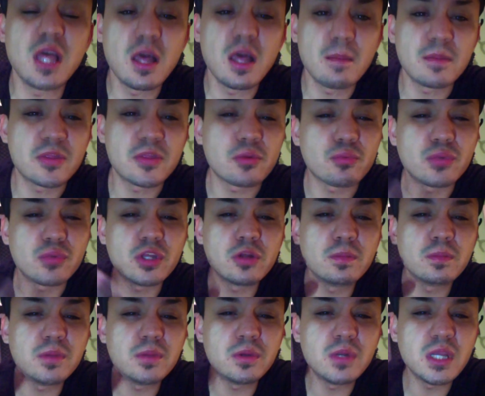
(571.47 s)
But the real
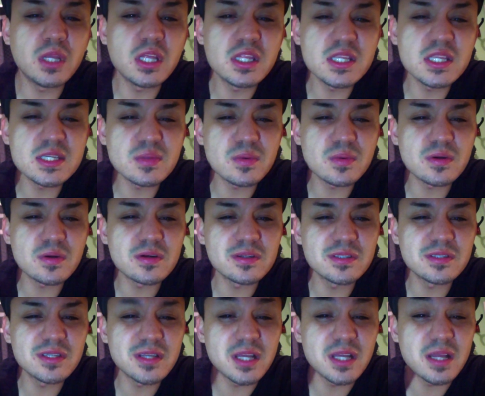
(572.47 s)
beauty in this
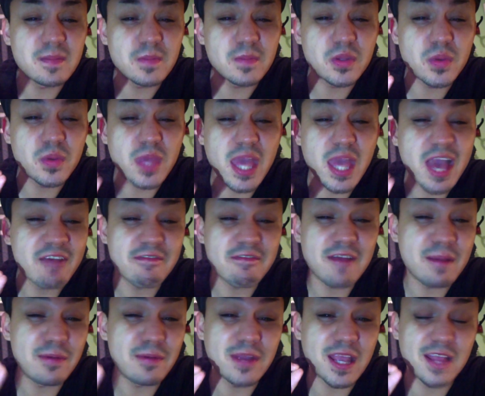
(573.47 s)
world, you can't
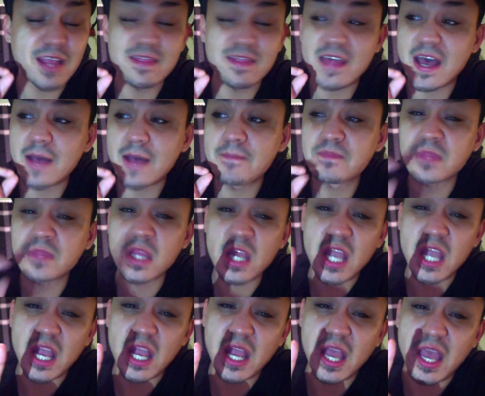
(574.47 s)
fabricate that.
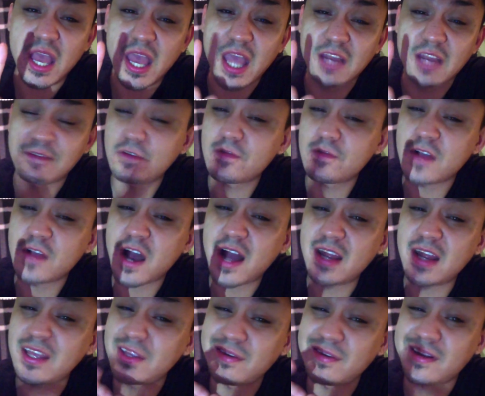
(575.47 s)
And if you got
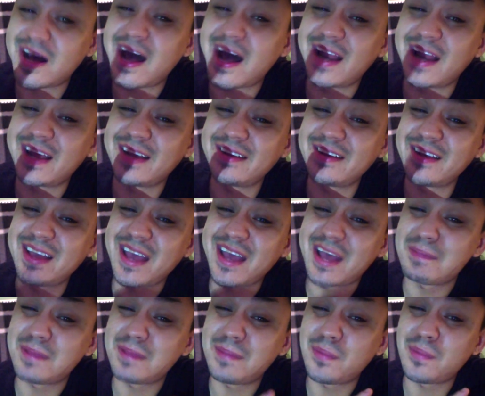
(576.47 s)
it, you got it.
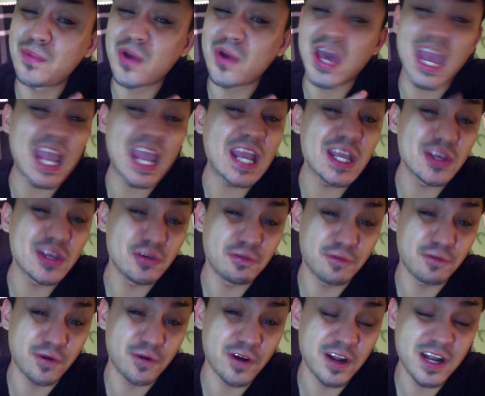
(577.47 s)
And people will hate you
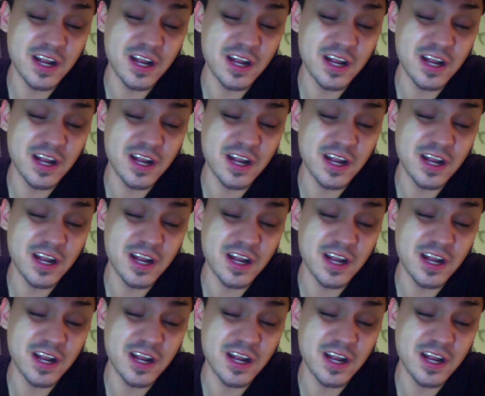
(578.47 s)
for it.